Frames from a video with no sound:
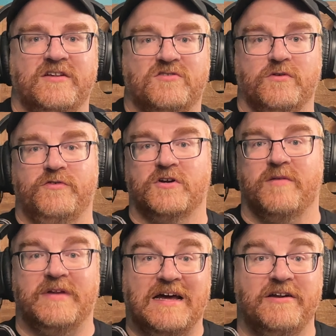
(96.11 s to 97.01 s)
So if you're
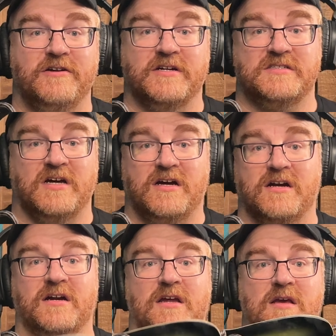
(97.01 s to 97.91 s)
coming out of your
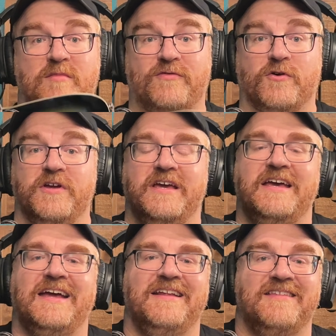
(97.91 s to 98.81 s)
guitar, before you hit
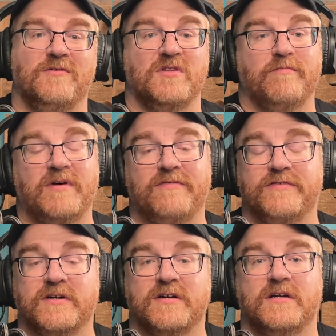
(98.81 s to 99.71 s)
anything with a
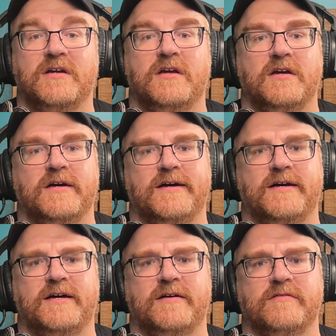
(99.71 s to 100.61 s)
buffer,
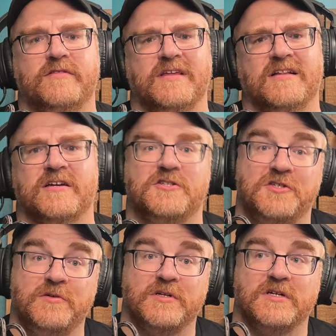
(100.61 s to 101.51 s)
think like a
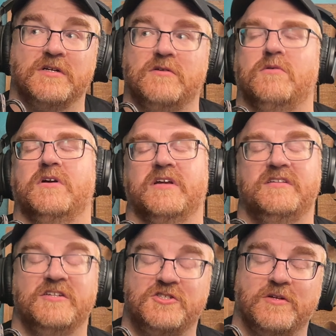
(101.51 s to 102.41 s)
tuner or like a
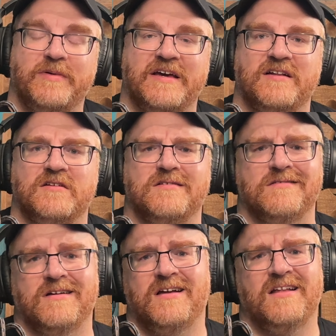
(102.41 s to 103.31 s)
digital pedal,
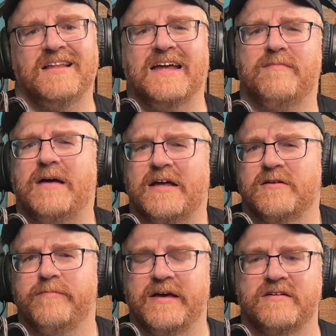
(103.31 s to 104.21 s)
or a lot of
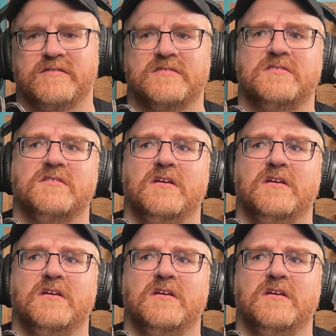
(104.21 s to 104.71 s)
modern pedals